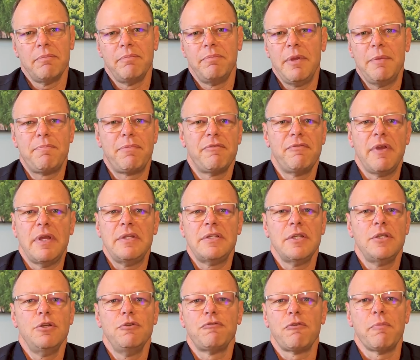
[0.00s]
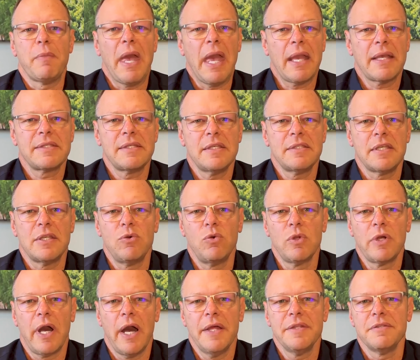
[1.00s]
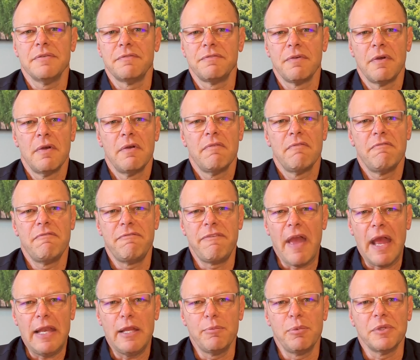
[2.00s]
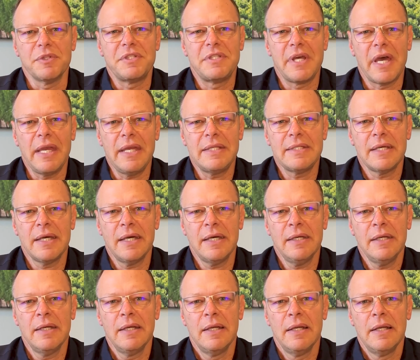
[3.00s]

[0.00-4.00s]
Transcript: be preventing you from accessing all kinds of valuable data.